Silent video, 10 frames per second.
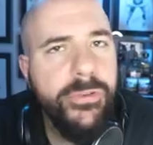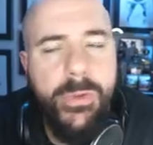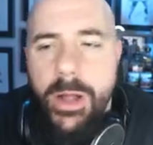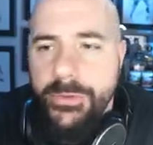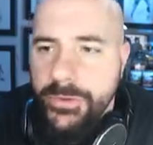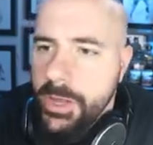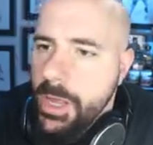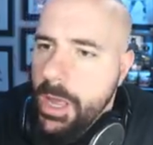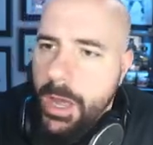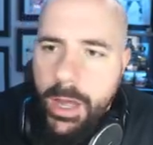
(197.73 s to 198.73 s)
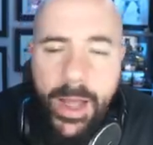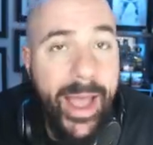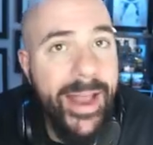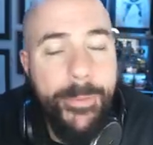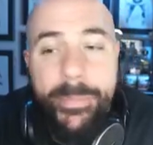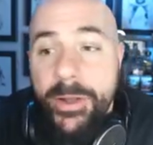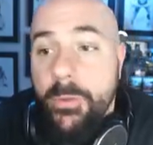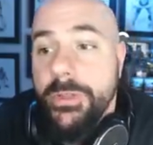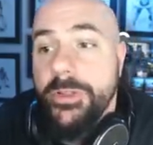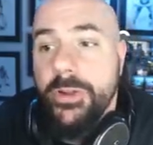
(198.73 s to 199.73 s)
routes. I had to pick
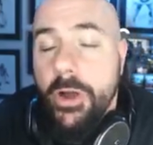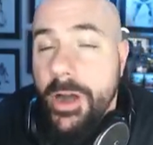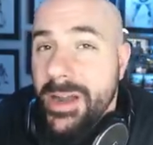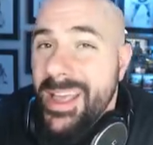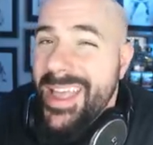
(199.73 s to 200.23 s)
one to guard.